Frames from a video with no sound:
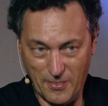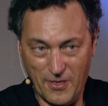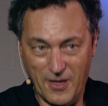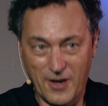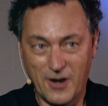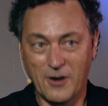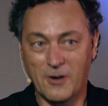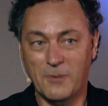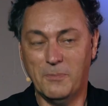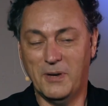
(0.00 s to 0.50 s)

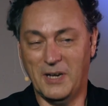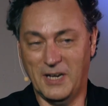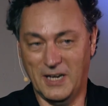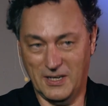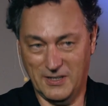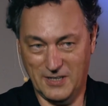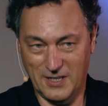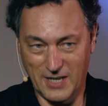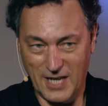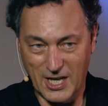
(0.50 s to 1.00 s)
there, being
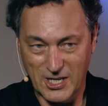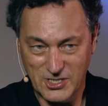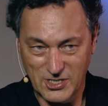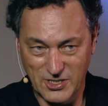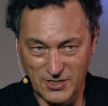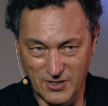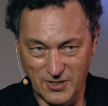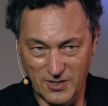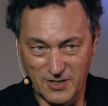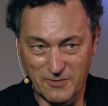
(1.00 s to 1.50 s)

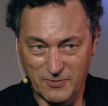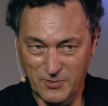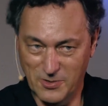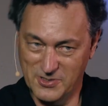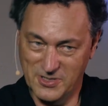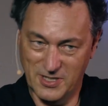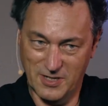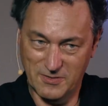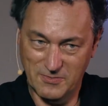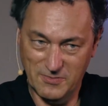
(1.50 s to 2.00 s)
international. Of
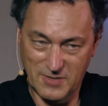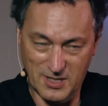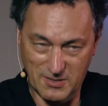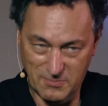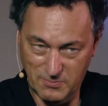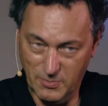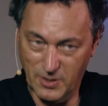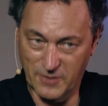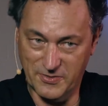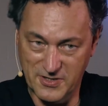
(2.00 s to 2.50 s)
course, they're, they're
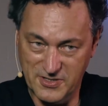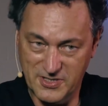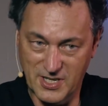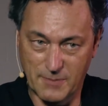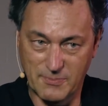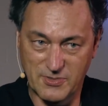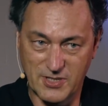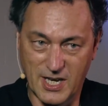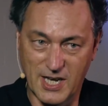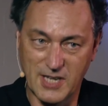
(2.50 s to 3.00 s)
about the
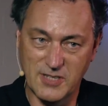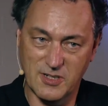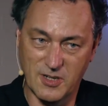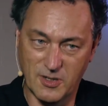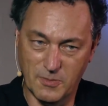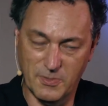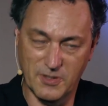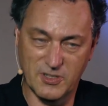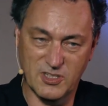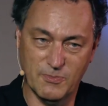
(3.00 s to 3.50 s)
same size, a
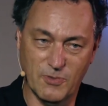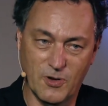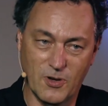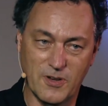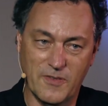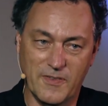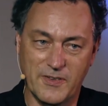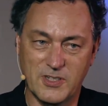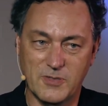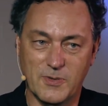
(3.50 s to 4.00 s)
little bit
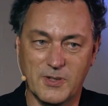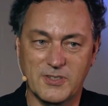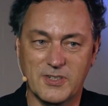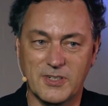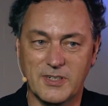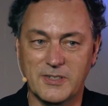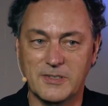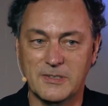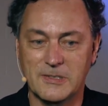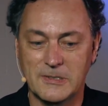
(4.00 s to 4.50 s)
smaller than
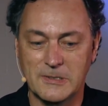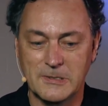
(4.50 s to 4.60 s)
Switzerland.